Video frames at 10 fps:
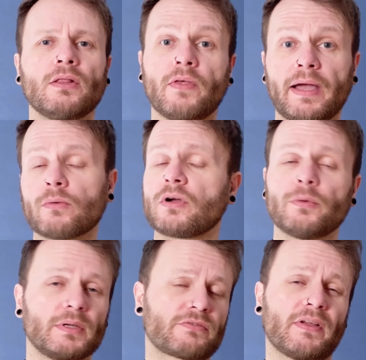the
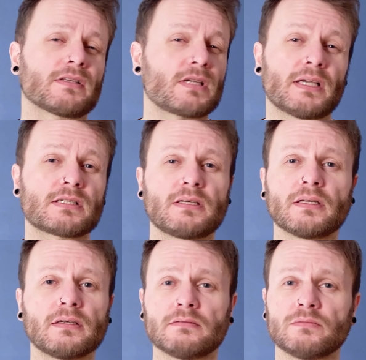outcome is
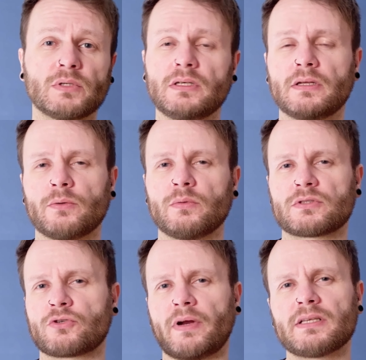fantastic, and you know it's
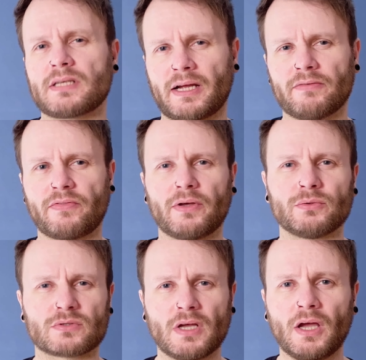great to have
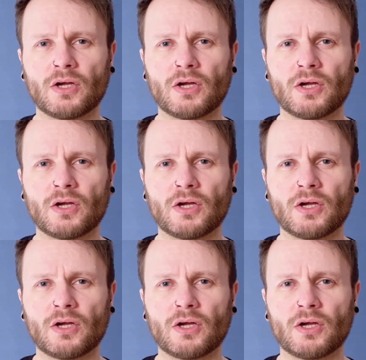those